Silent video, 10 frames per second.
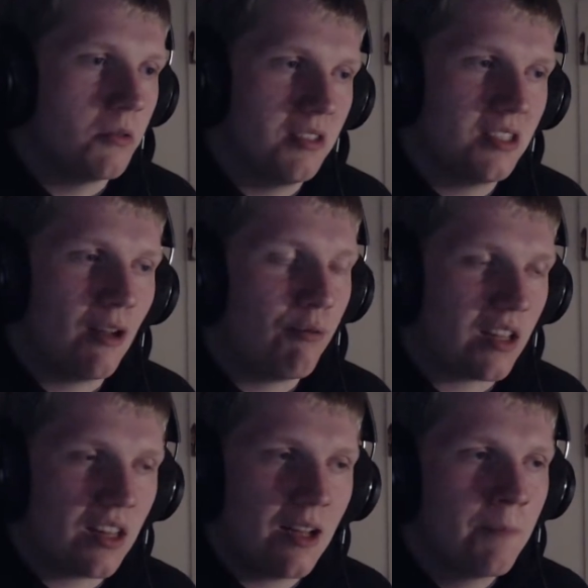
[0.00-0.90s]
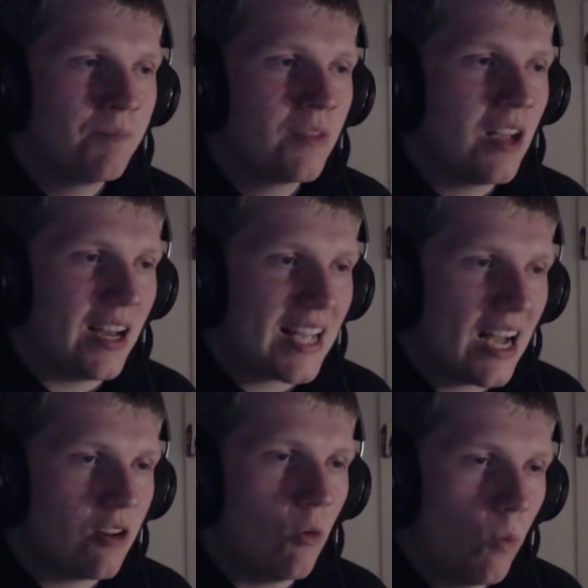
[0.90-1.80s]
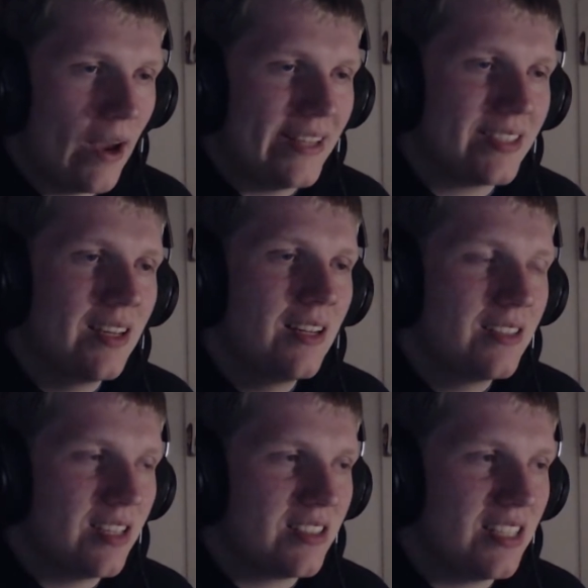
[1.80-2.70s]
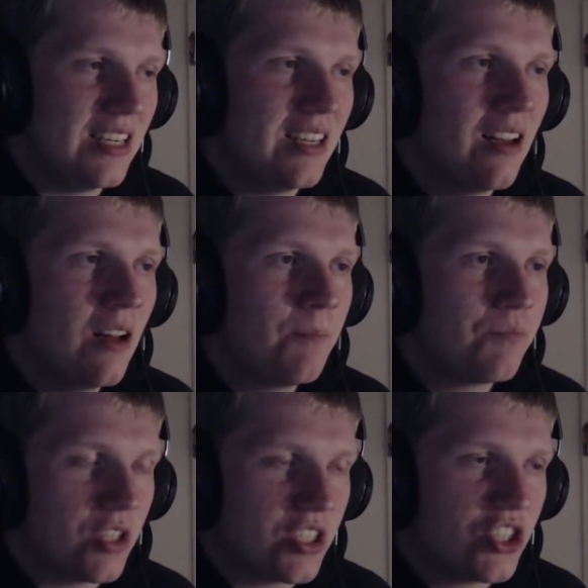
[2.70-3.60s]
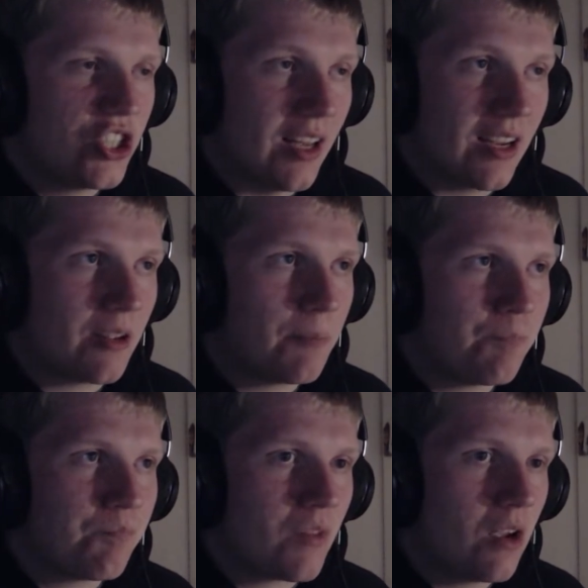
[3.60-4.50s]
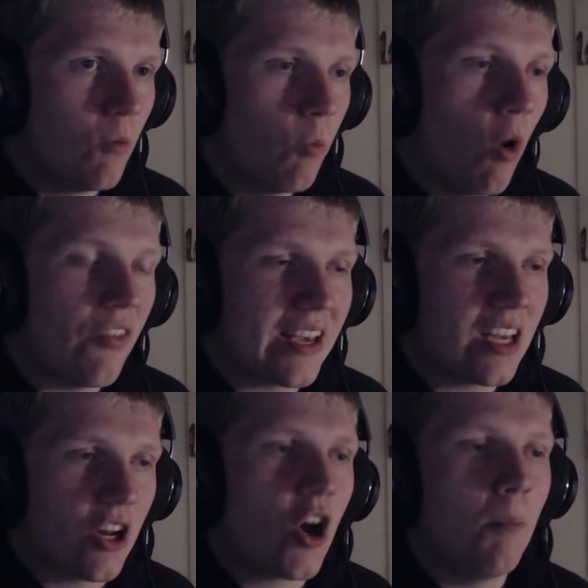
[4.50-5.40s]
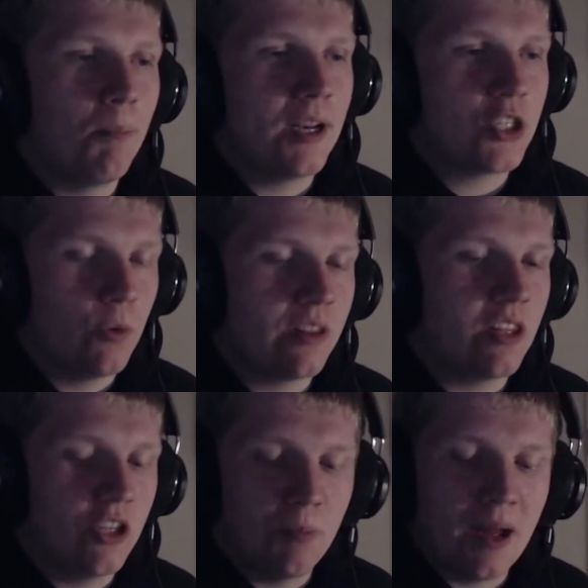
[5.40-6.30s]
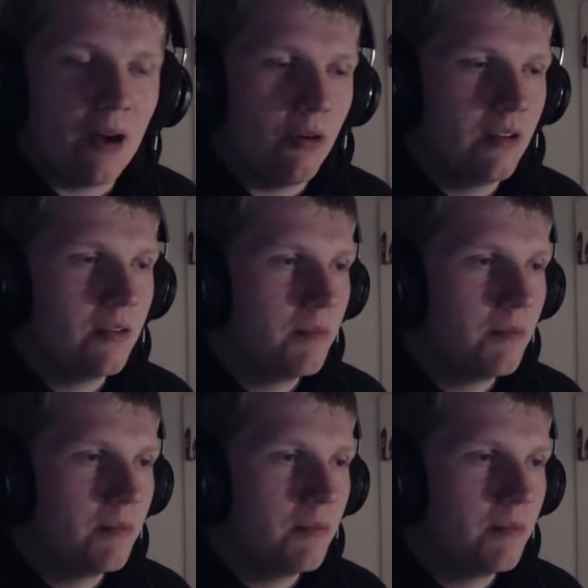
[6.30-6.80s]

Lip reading: and stuff like that. I cannot wait to see this, like, what they can accomplish with the new power.